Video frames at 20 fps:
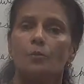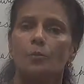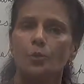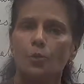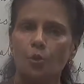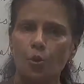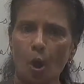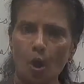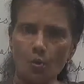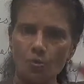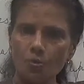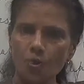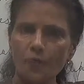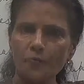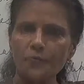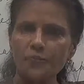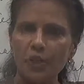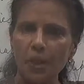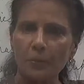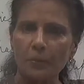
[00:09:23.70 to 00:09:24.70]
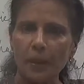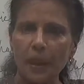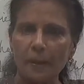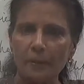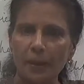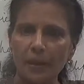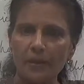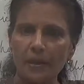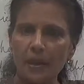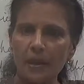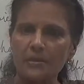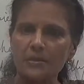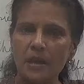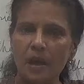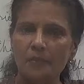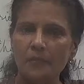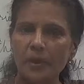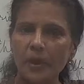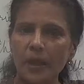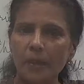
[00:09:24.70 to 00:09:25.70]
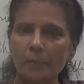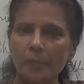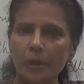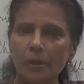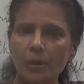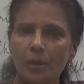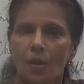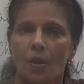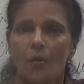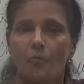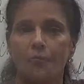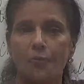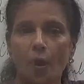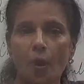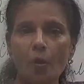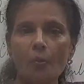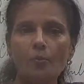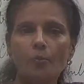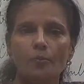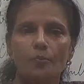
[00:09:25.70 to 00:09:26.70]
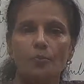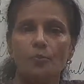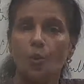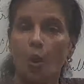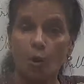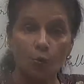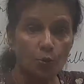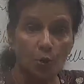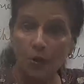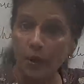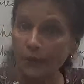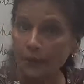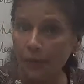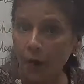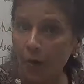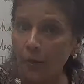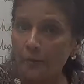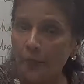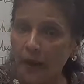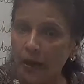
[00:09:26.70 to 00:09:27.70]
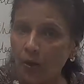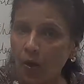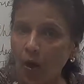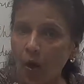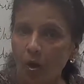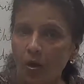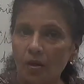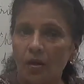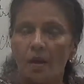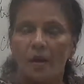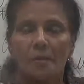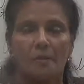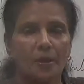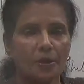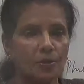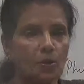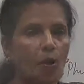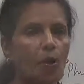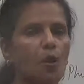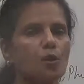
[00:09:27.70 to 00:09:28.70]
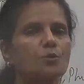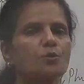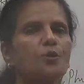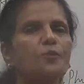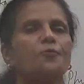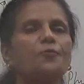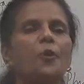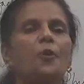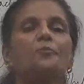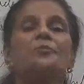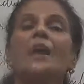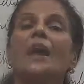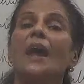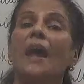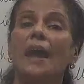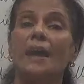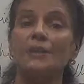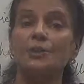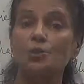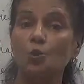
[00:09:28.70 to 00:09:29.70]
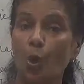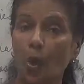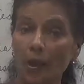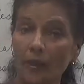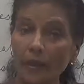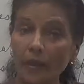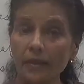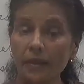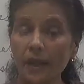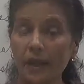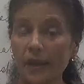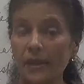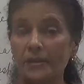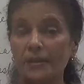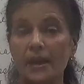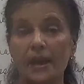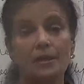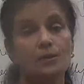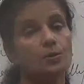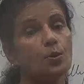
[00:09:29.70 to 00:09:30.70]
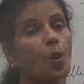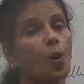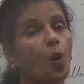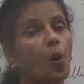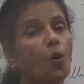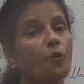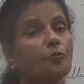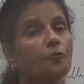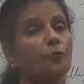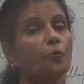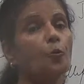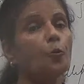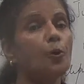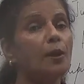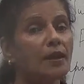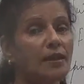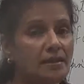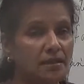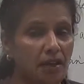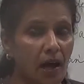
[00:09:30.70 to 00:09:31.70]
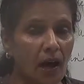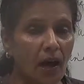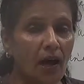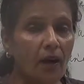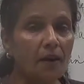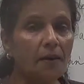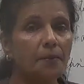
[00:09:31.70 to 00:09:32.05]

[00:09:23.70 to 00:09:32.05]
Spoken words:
lots of cheap labor is available from not only from Bengal, but also from the adjoining areas of Odisha,